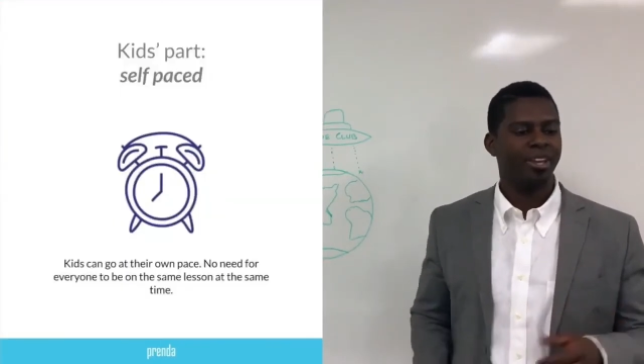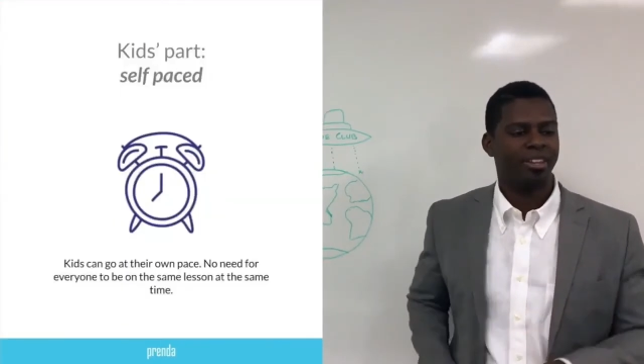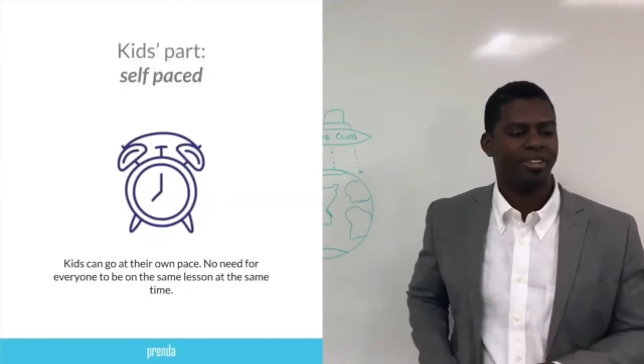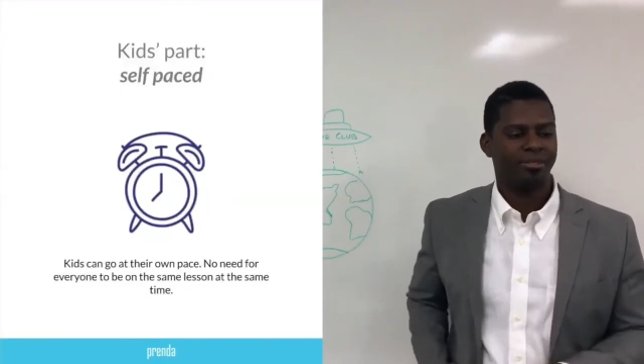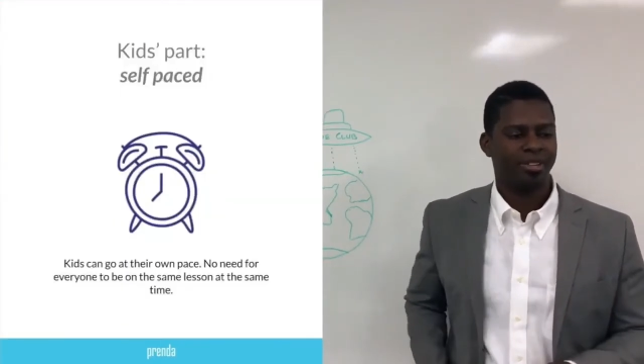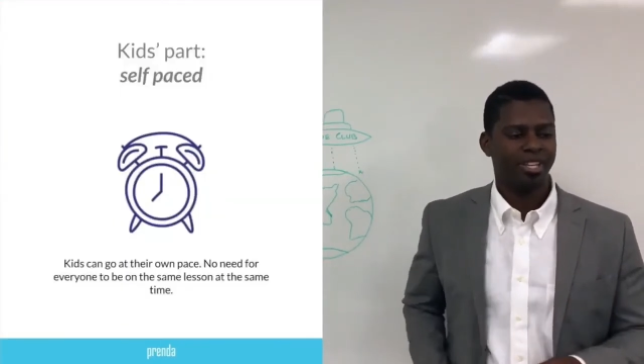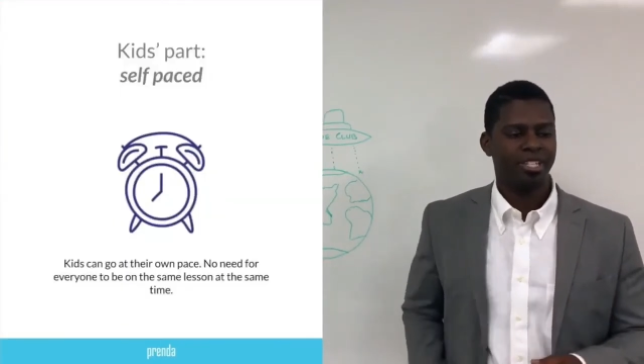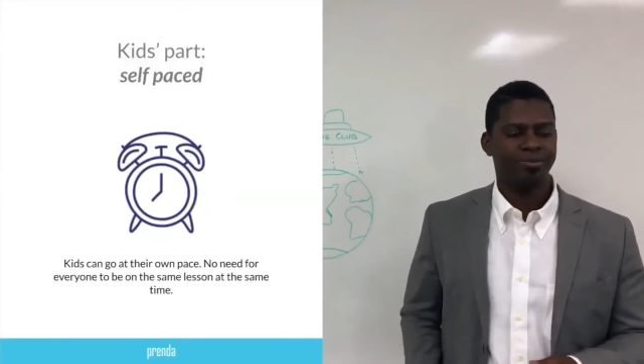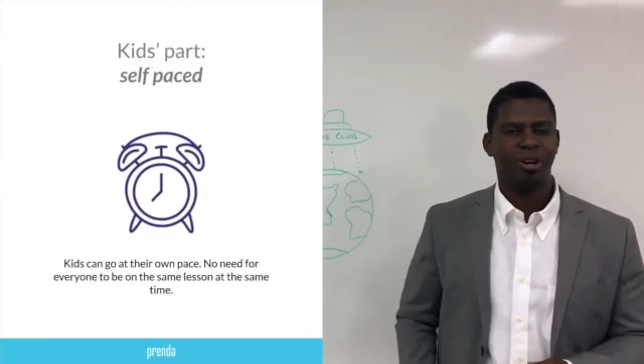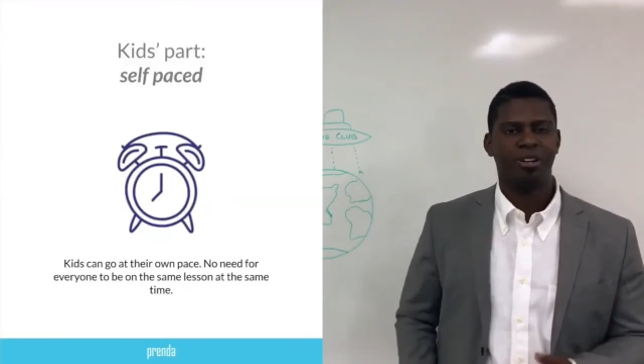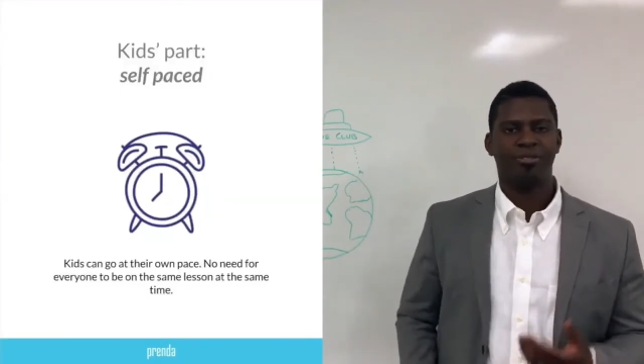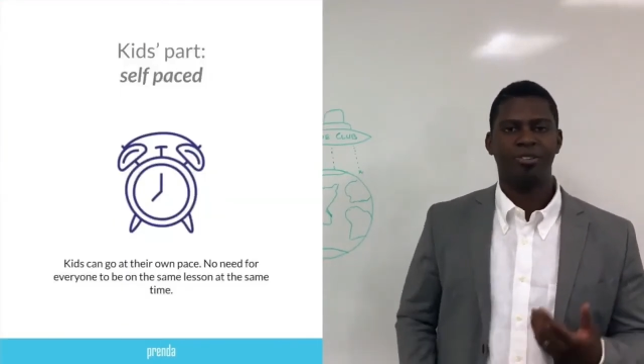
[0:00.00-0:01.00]
the kids
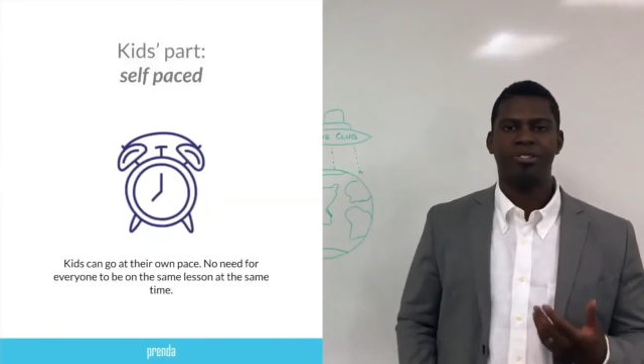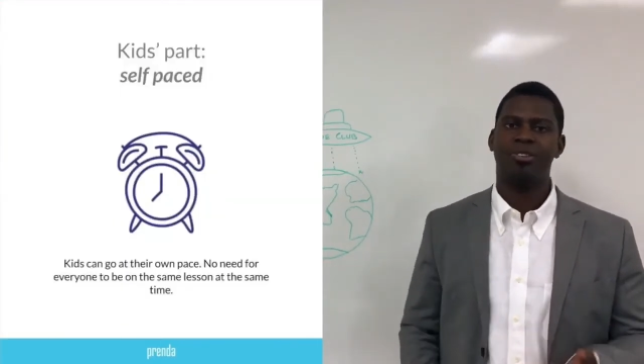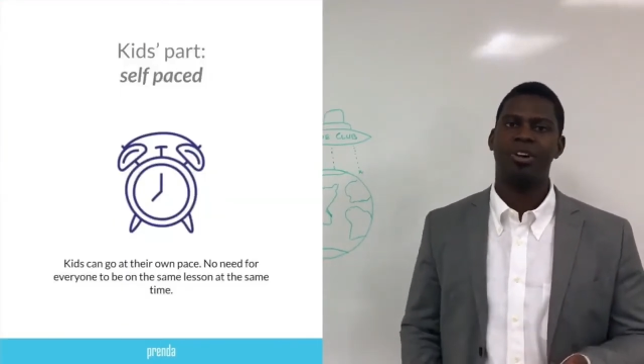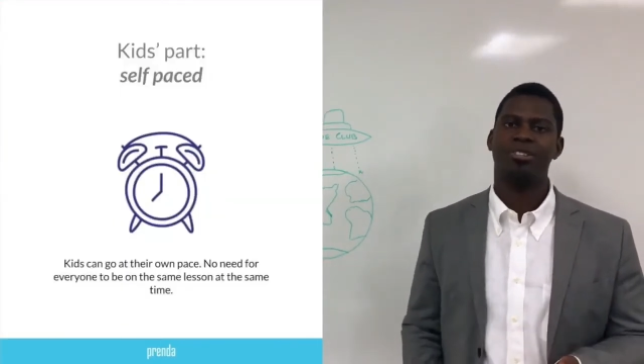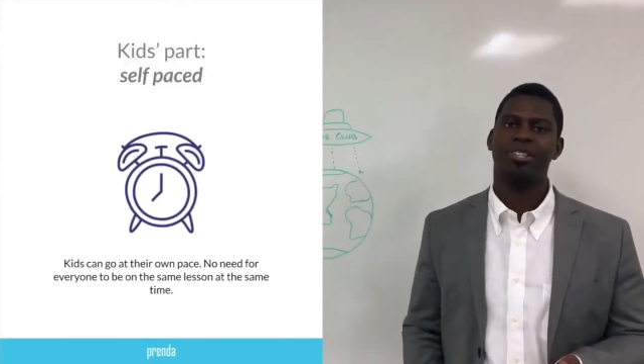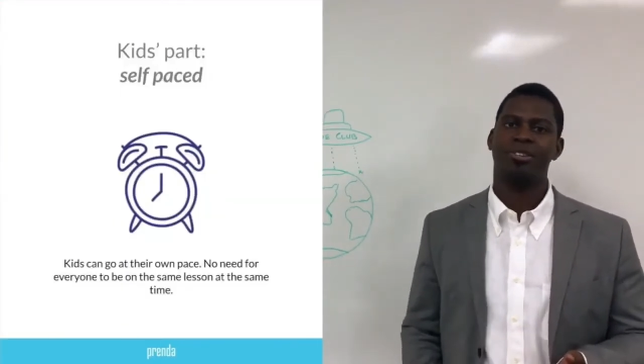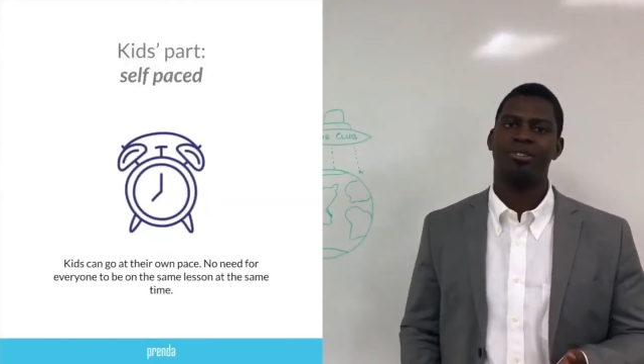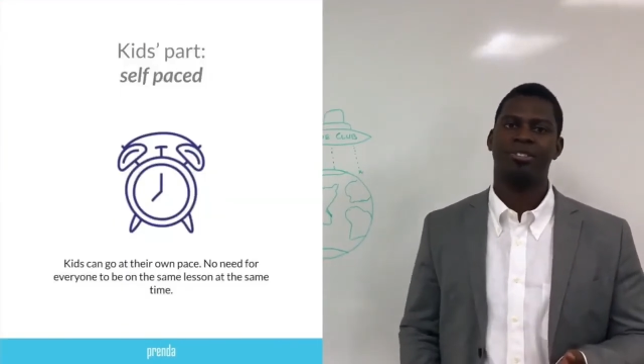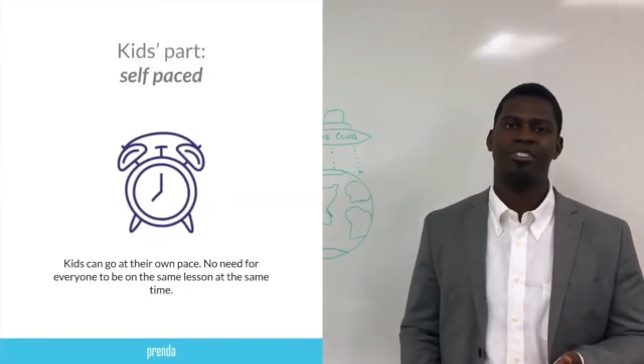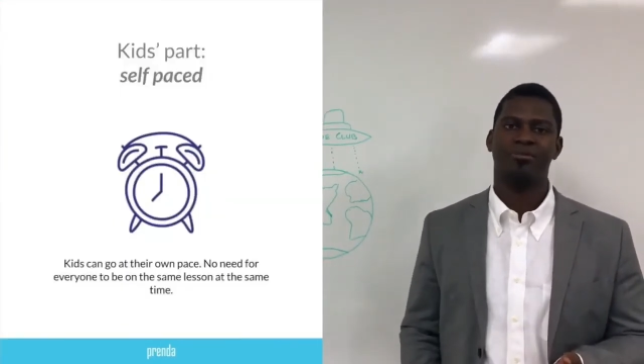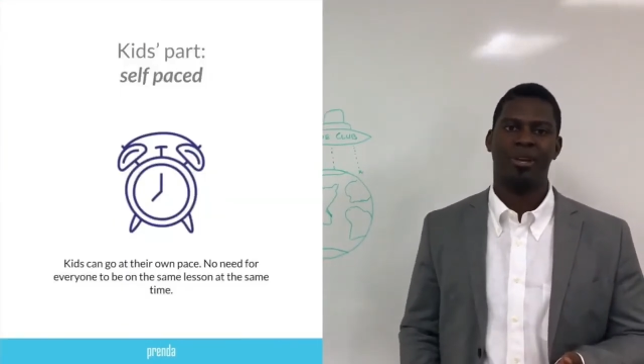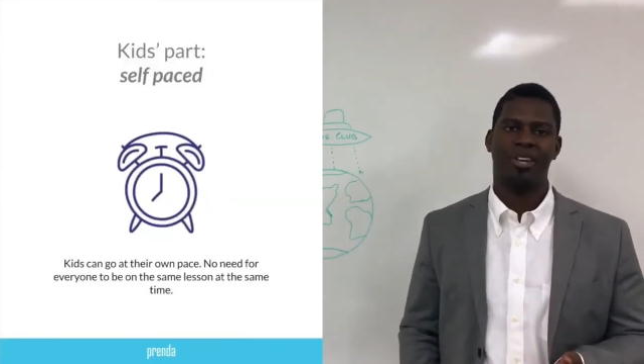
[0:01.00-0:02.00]
part, first of all, is that they're
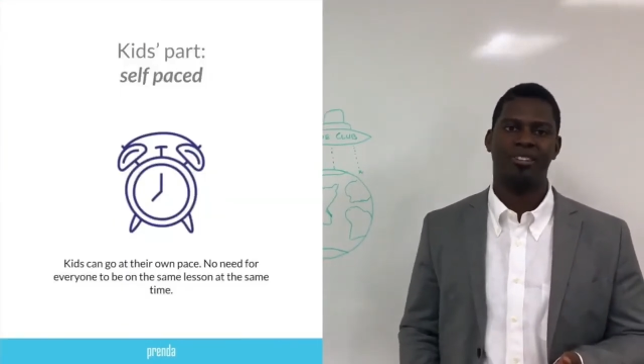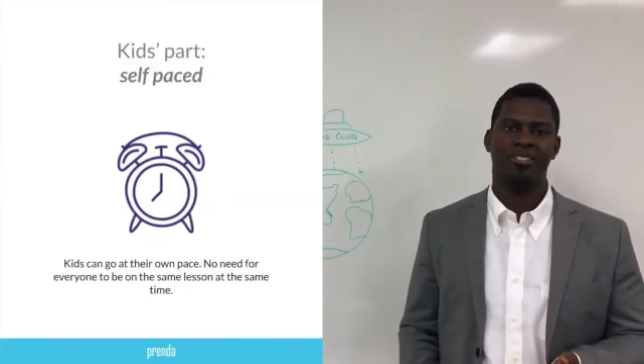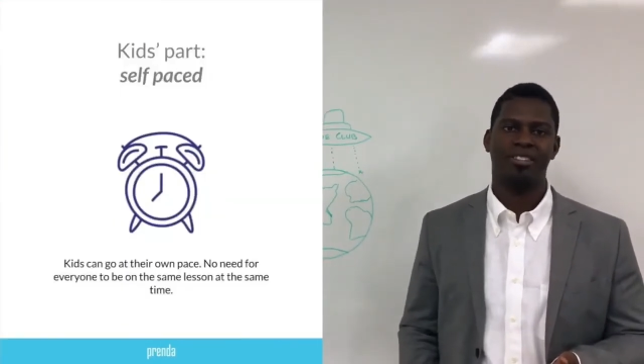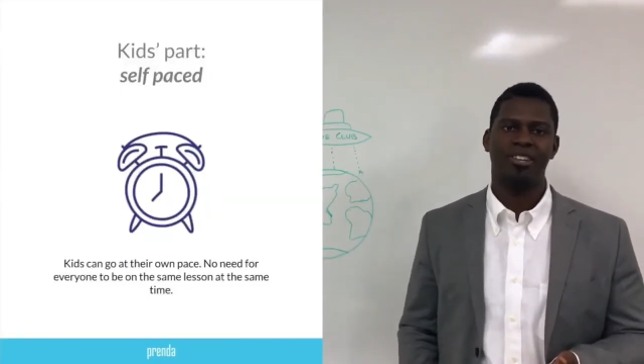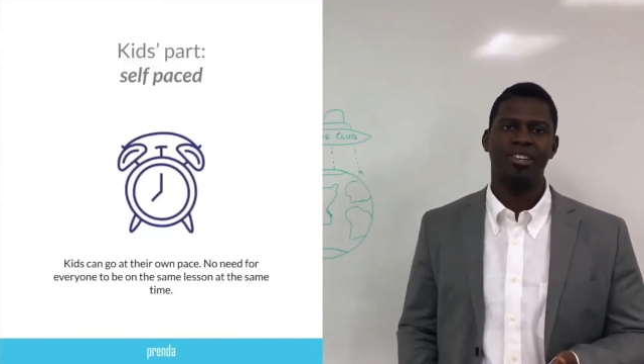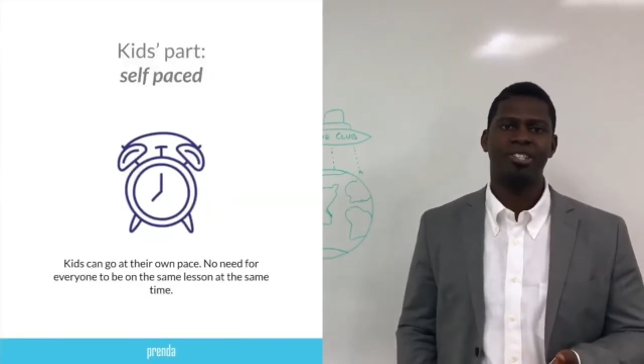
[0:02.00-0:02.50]
self-paced.